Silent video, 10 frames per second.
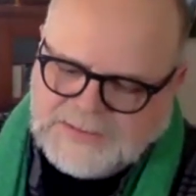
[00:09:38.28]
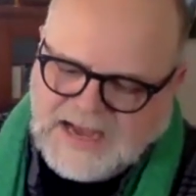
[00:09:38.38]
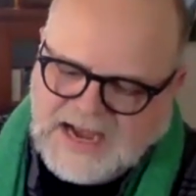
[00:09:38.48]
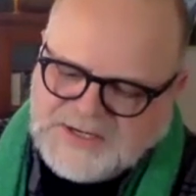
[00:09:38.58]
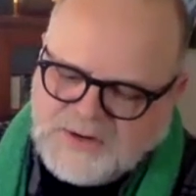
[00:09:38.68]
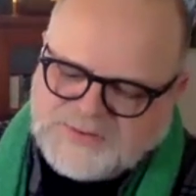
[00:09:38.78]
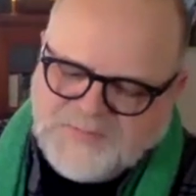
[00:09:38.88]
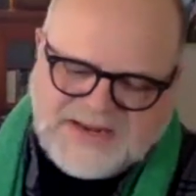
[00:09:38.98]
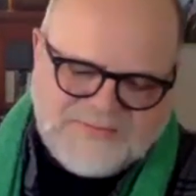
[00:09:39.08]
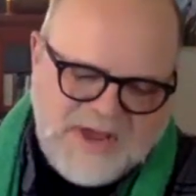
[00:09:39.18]
I don't
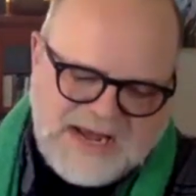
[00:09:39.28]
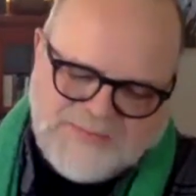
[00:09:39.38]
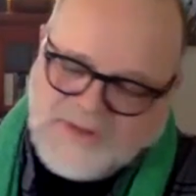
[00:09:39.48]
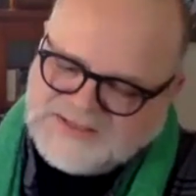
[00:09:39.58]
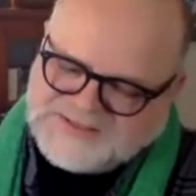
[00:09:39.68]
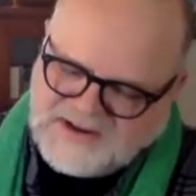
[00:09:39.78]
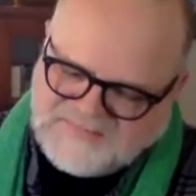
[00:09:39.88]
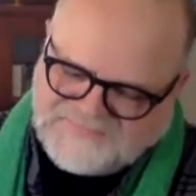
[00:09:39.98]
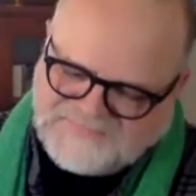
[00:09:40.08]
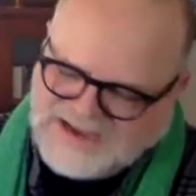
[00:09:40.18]
make merry
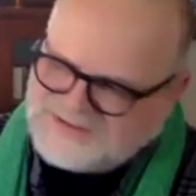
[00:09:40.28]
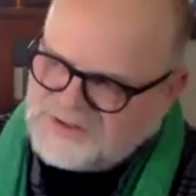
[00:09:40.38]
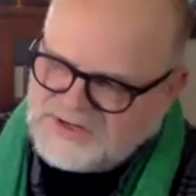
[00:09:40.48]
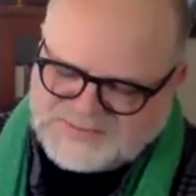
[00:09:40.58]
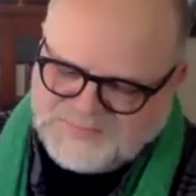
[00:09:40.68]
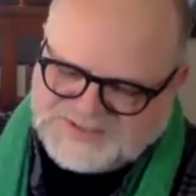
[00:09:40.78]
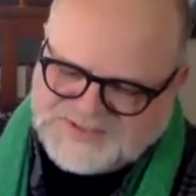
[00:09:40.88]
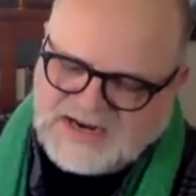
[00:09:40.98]
myself at Christmas,